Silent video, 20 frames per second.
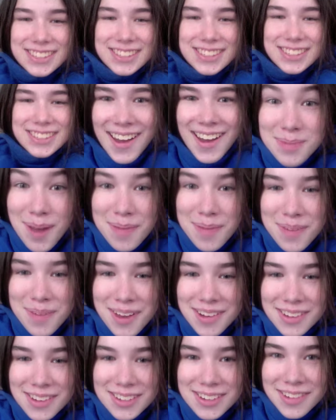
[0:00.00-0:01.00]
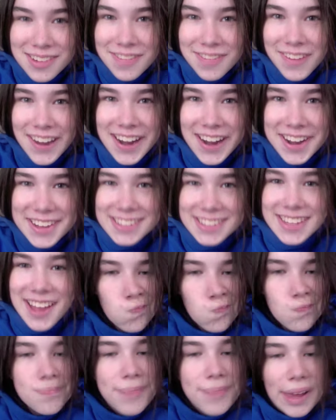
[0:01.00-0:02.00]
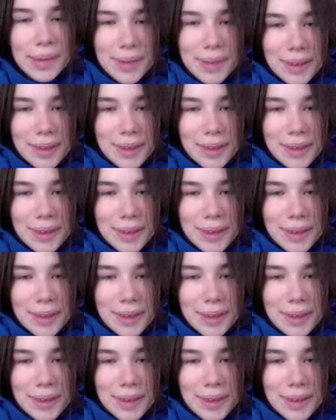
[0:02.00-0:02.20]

actually might be going to Infinitives now. Maybe.